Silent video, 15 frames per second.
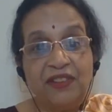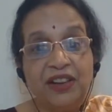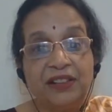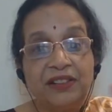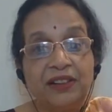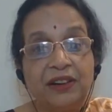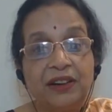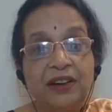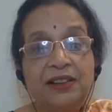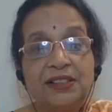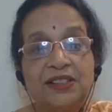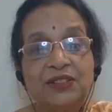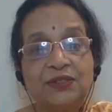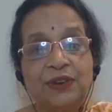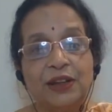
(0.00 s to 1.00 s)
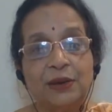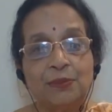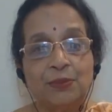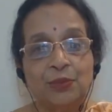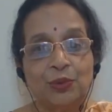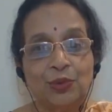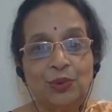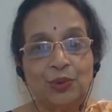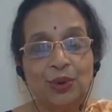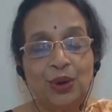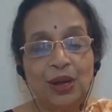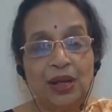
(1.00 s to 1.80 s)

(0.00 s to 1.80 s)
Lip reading: Vyatranat Swayambhuhu,